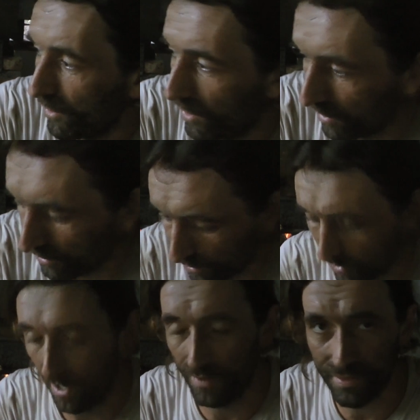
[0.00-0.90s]
all
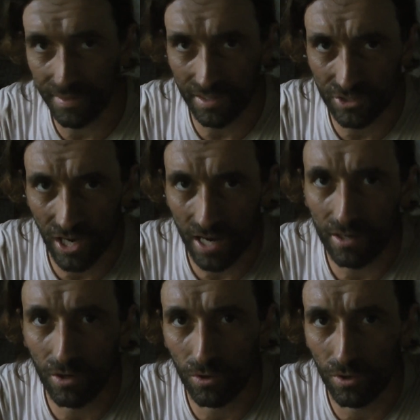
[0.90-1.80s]
though, I think that
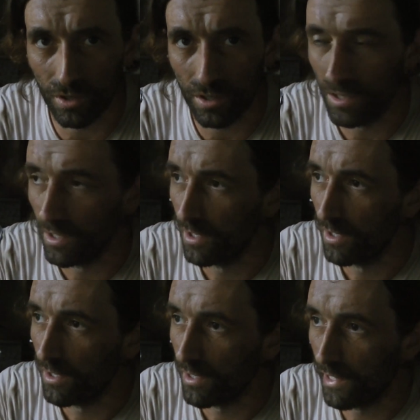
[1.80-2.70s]
charcoal
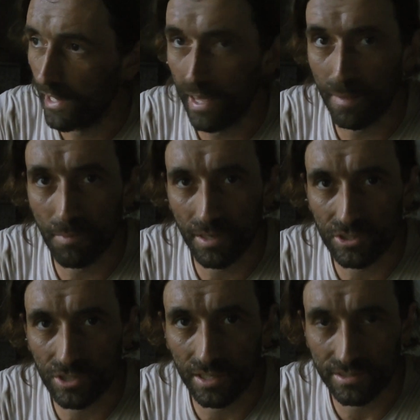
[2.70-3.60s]
clay
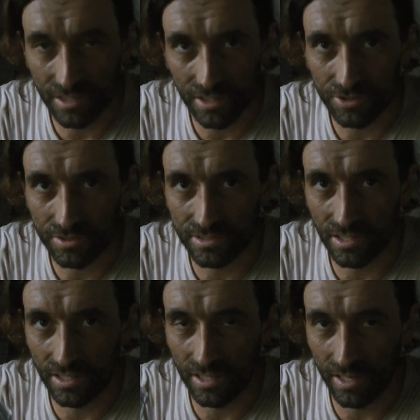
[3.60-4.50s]
mixture is an
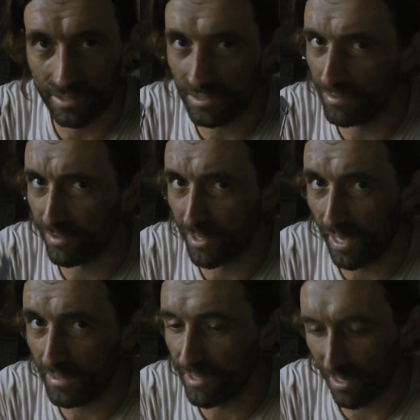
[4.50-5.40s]
interesting idea for
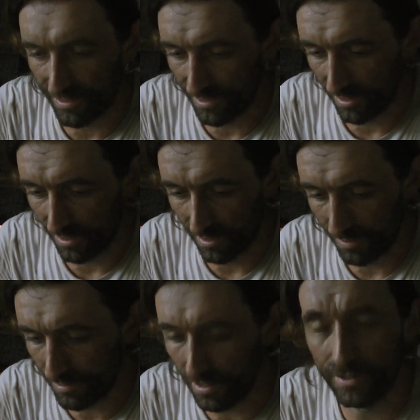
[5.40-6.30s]
case hardening.
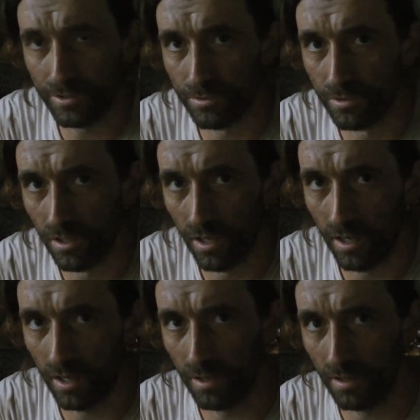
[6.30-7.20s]
I really do.
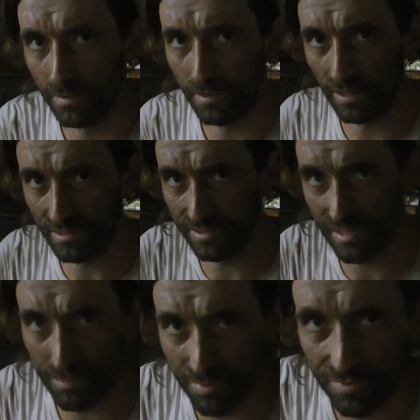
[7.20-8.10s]
As I said